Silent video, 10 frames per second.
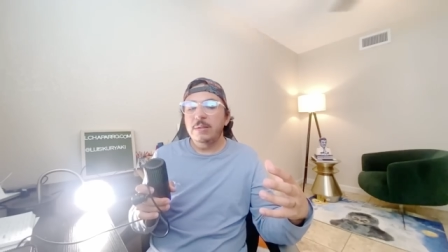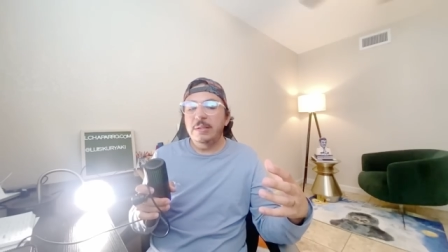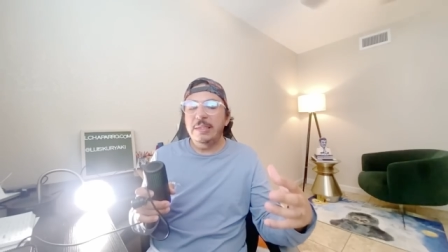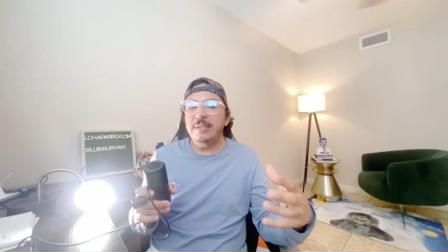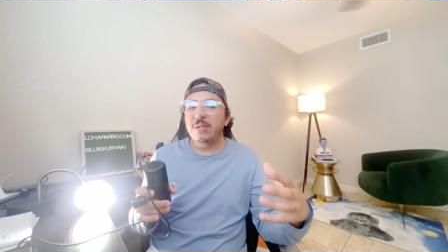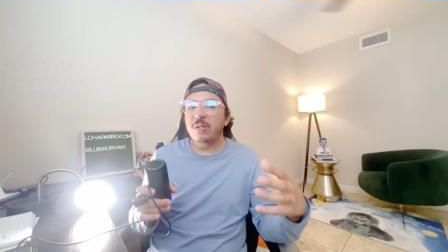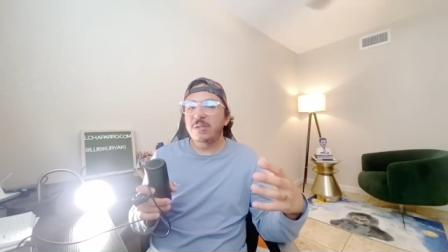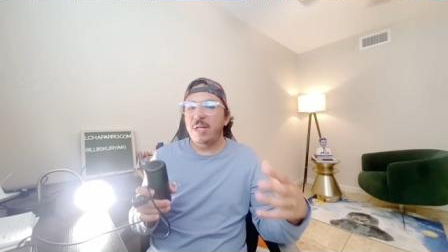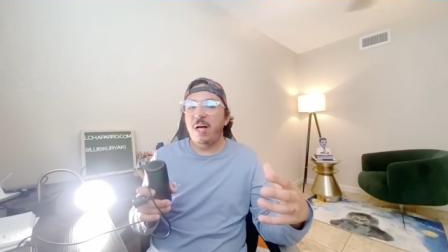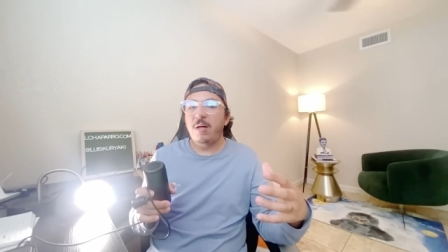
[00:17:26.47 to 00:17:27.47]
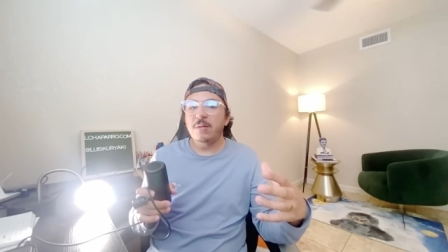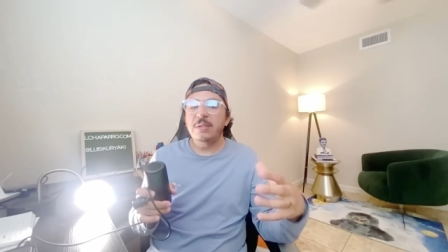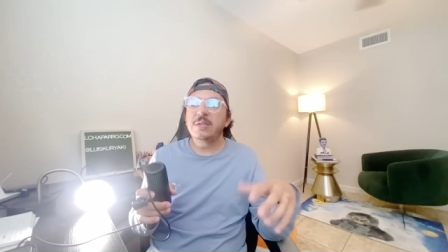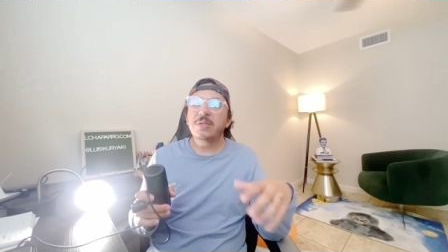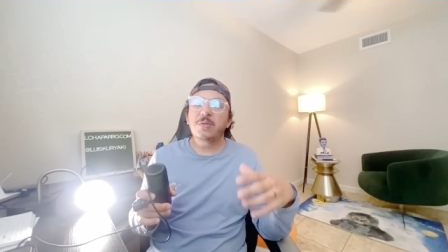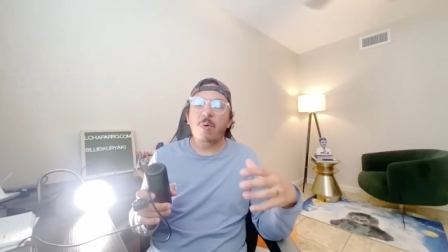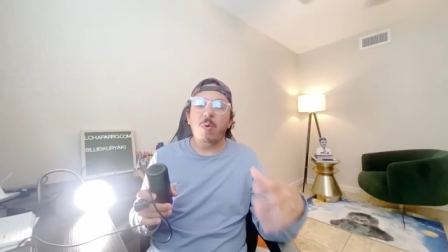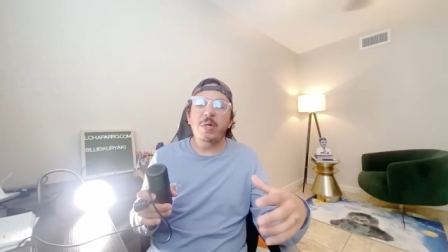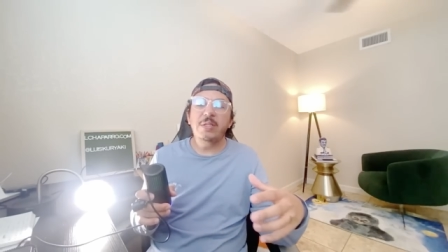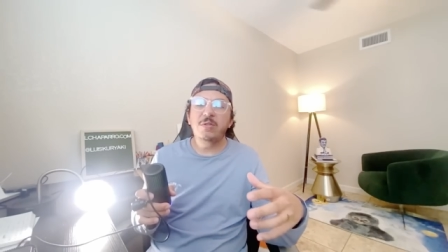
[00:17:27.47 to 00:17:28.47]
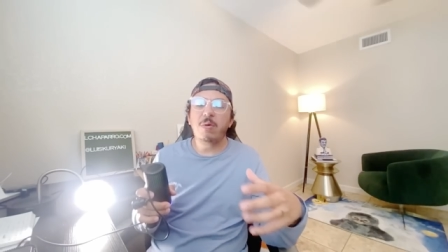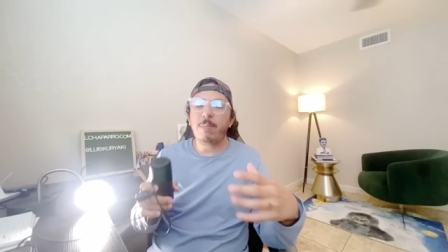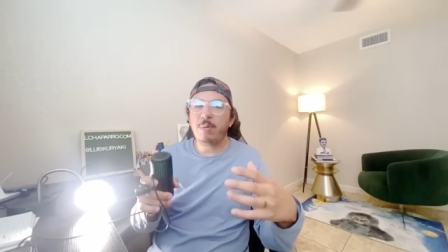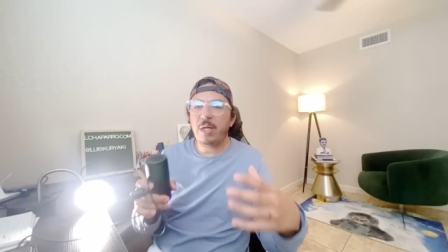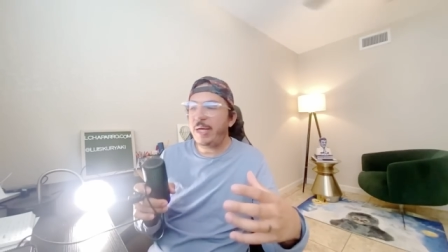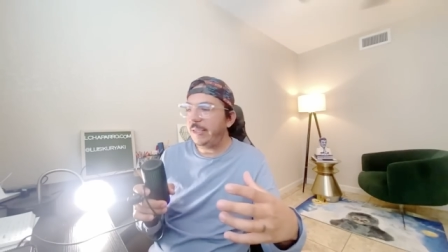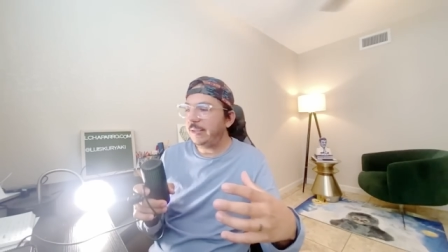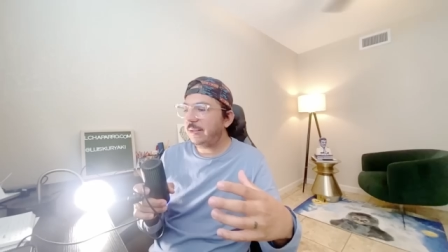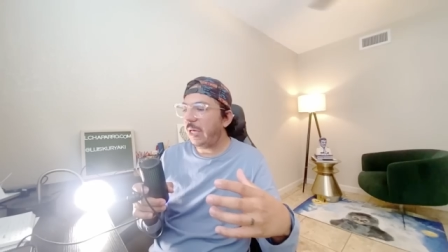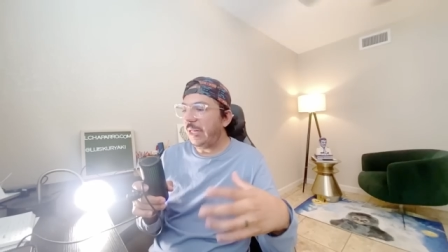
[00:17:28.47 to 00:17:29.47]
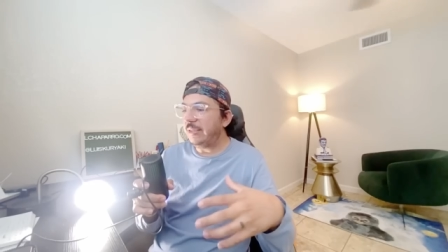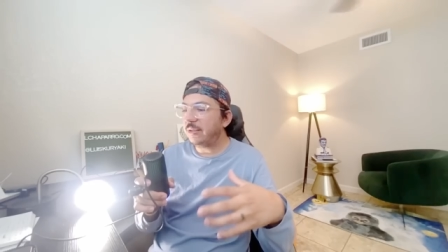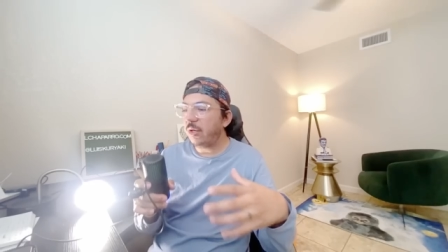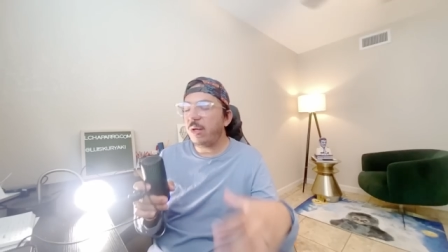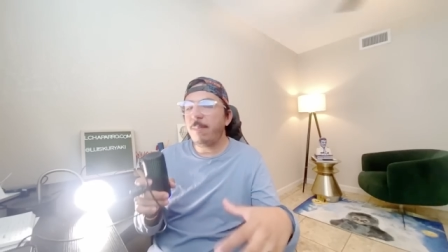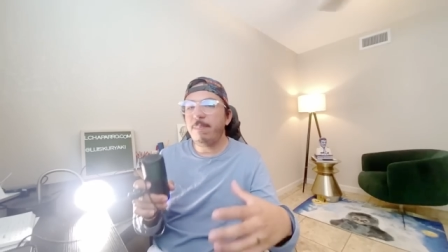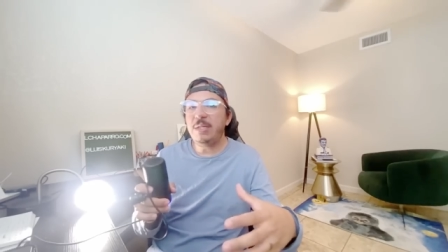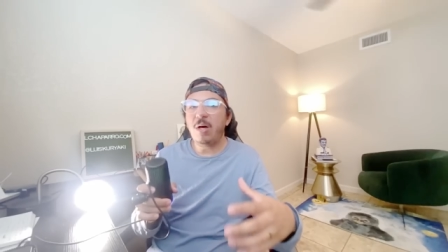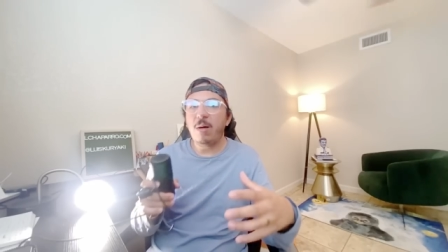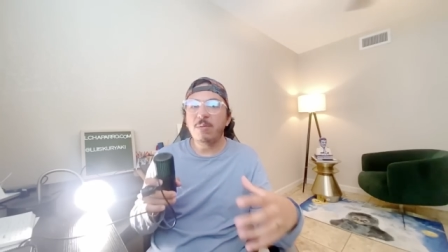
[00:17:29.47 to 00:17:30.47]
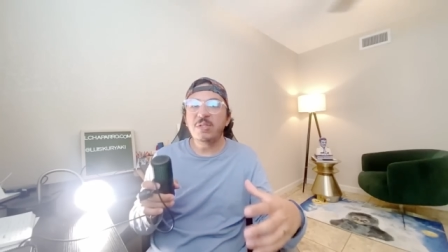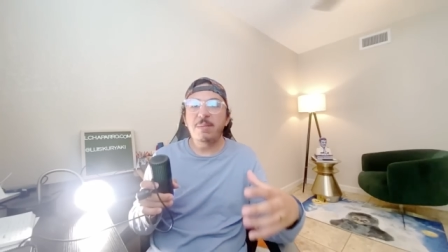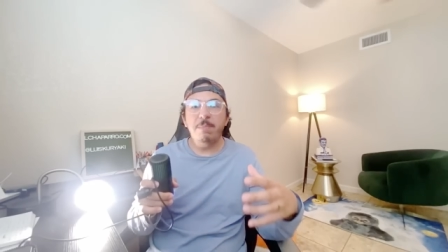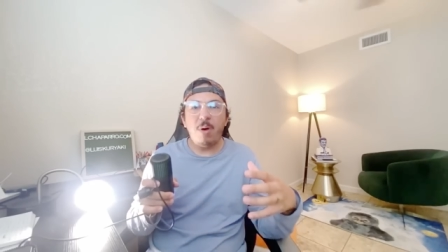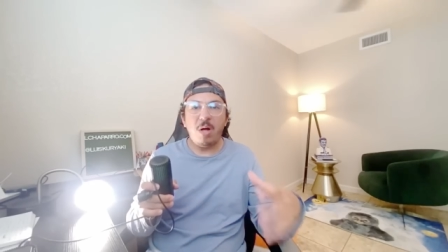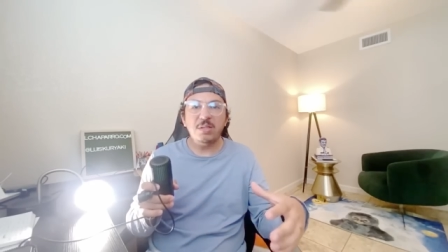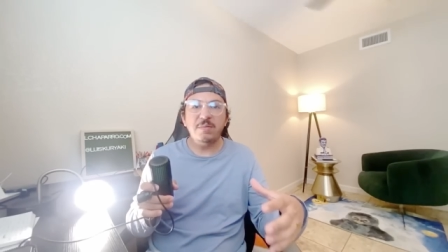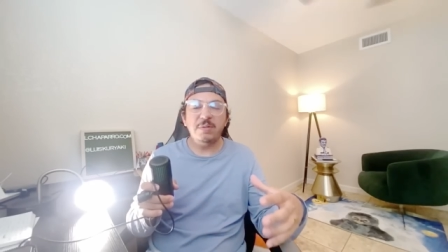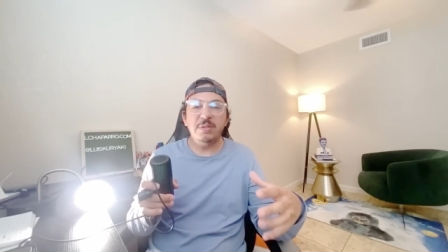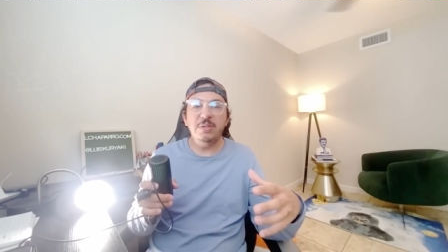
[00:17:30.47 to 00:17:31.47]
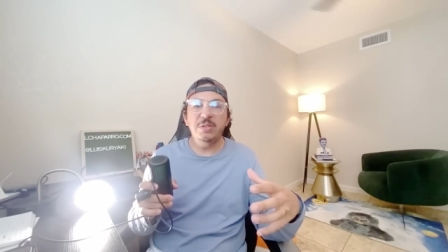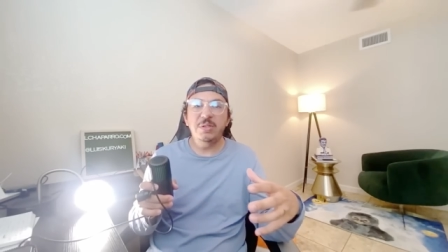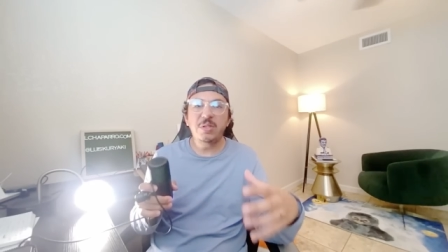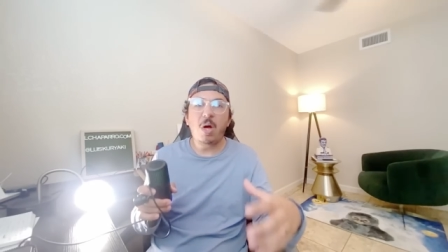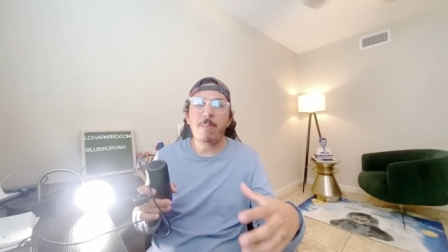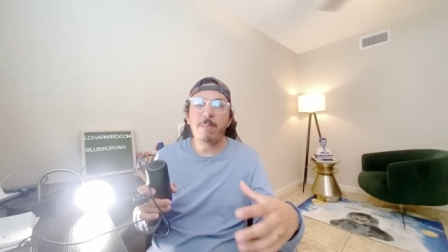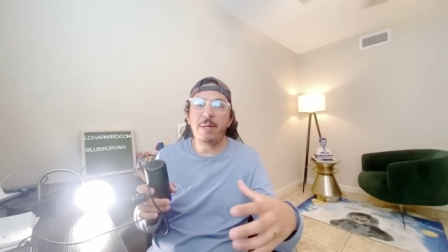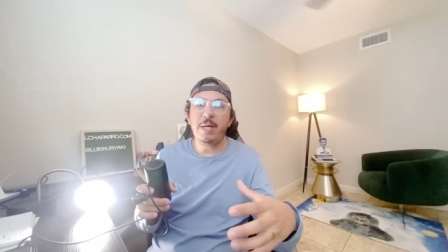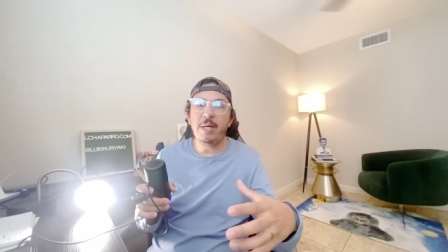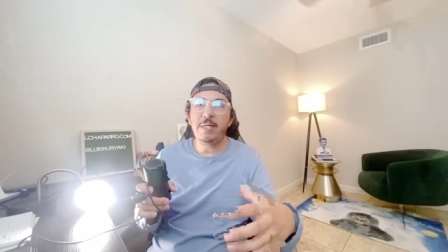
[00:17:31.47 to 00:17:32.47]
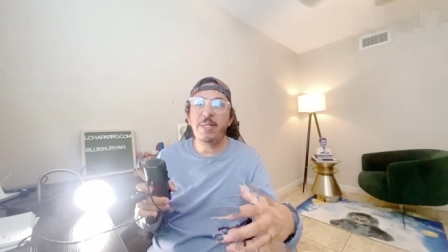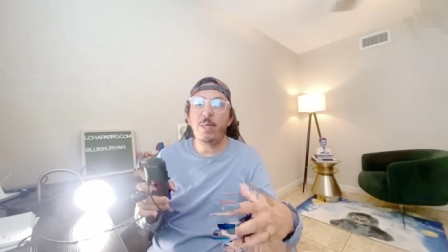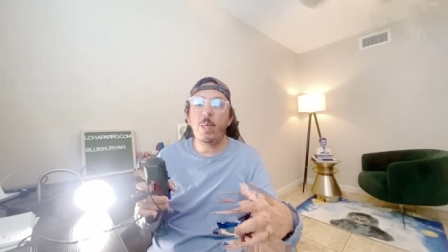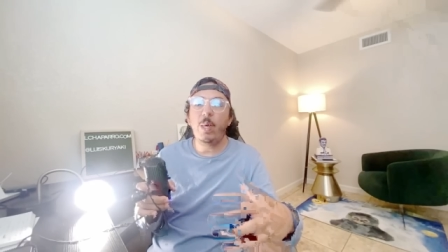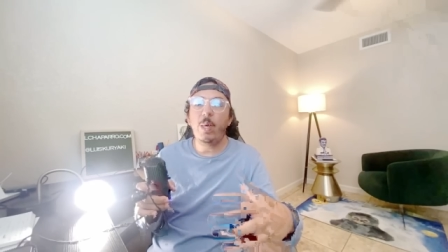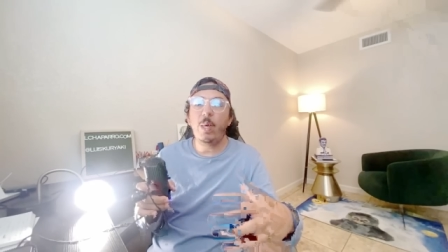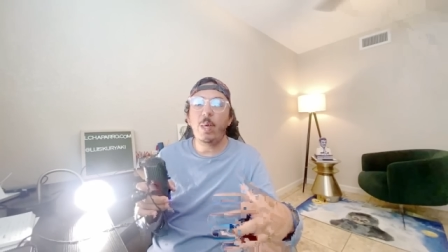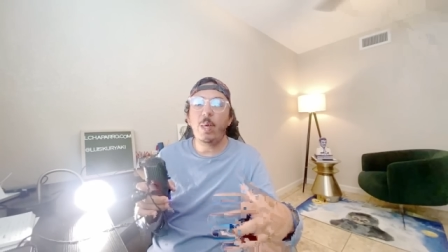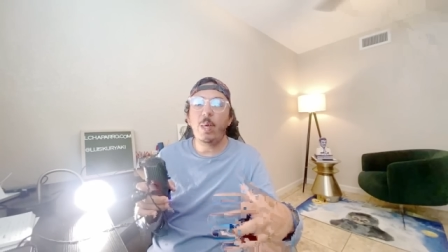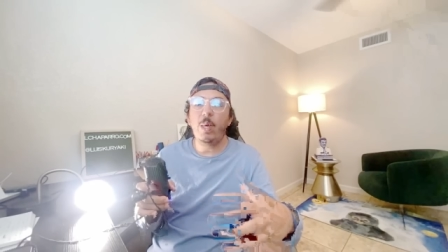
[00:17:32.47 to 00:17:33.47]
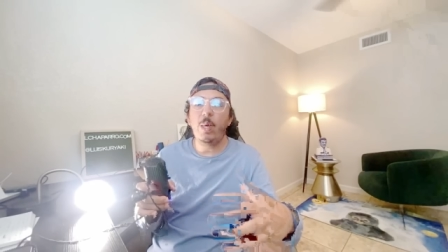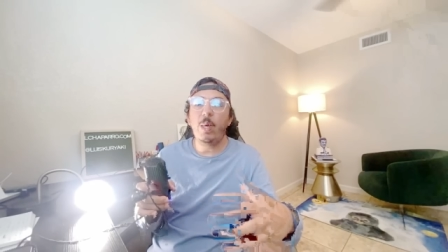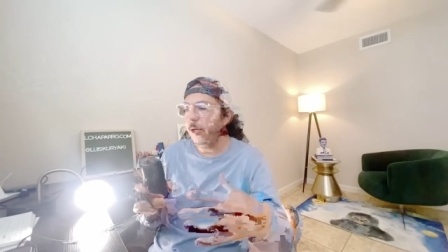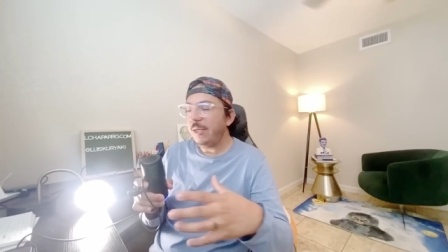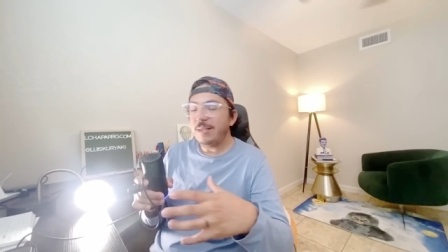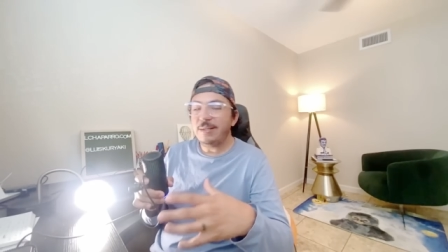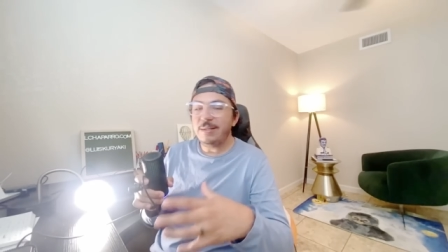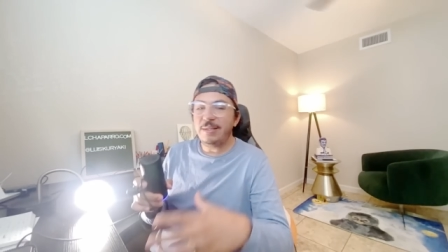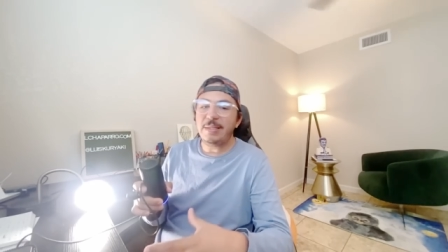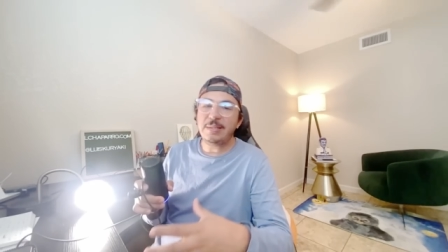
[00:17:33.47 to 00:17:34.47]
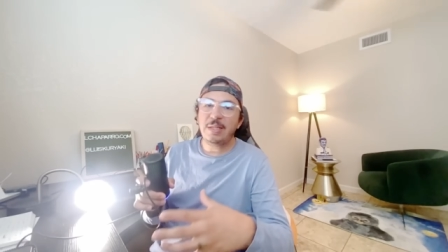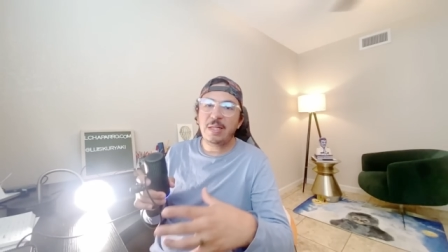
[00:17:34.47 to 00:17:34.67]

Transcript: This cartel is growing to a place that it's gonna be almost impossible to stop it, because you will have to stop this